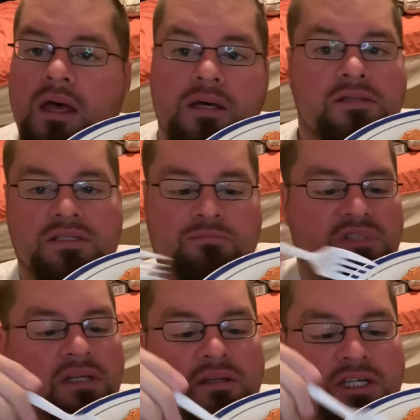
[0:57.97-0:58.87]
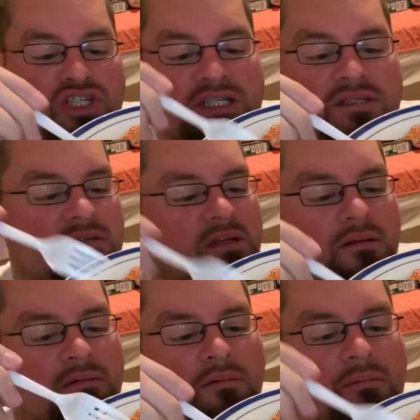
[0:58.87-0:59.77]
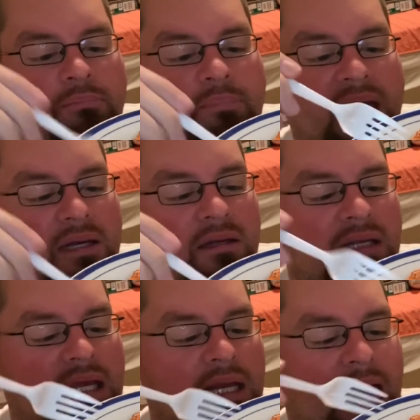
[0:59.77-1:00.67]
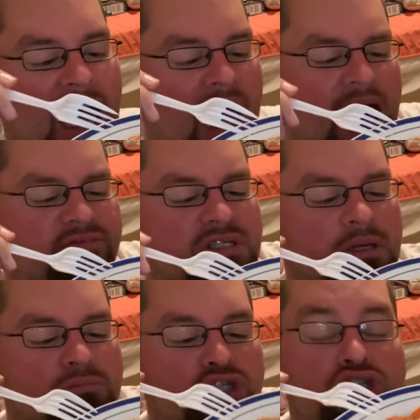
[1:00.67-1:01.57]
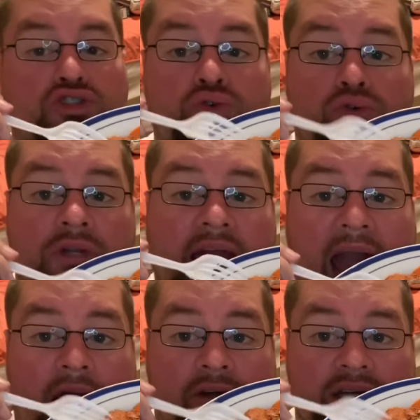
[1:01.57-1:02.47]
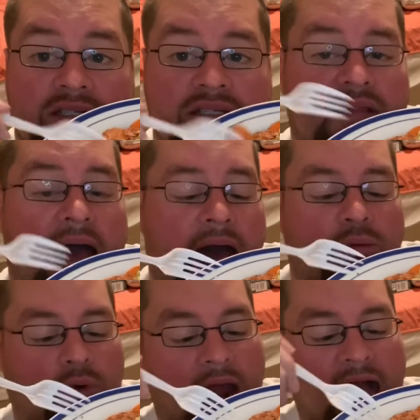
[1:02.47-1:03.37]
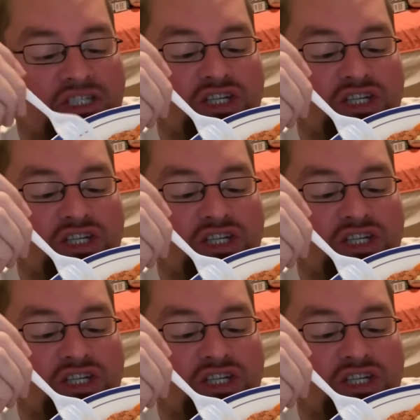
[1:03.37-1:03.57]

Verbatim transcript: some delicious pernil. I have some stewed carrots that were actually